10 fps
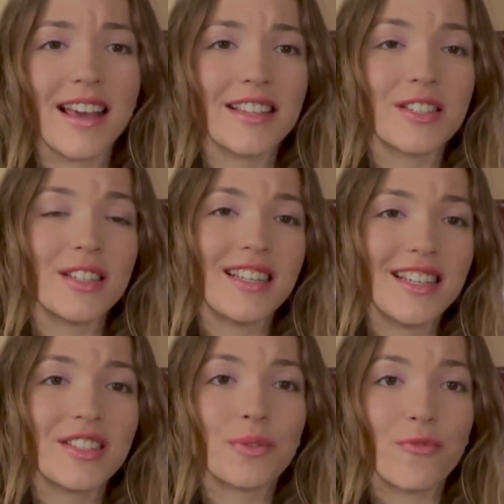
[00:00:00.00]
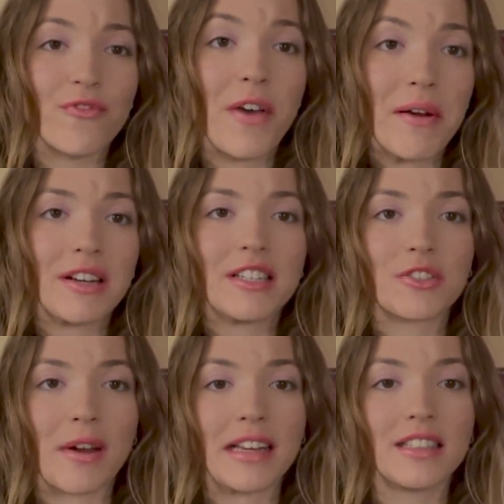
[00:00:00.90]
as it is very
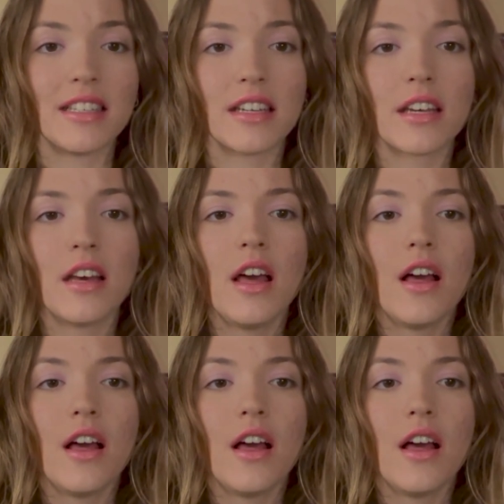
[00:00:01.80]
distracting.